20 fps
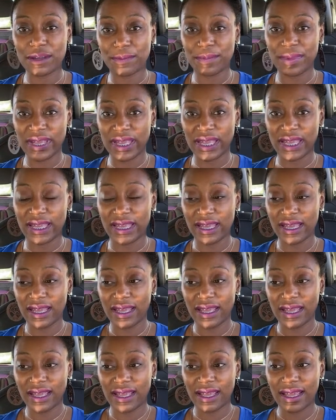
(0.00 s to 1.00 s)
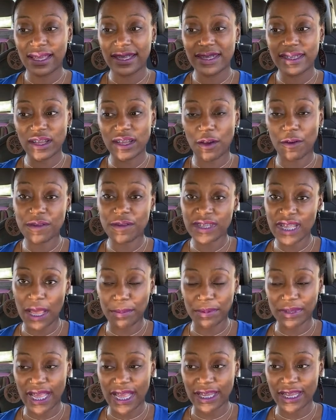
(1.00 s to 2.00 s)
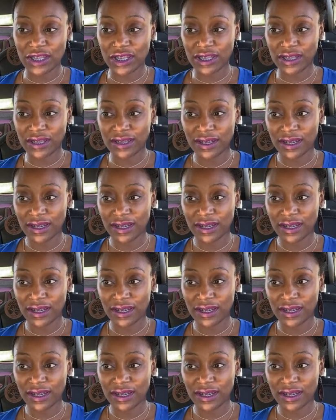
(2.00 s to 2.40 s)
be self-sabotaging?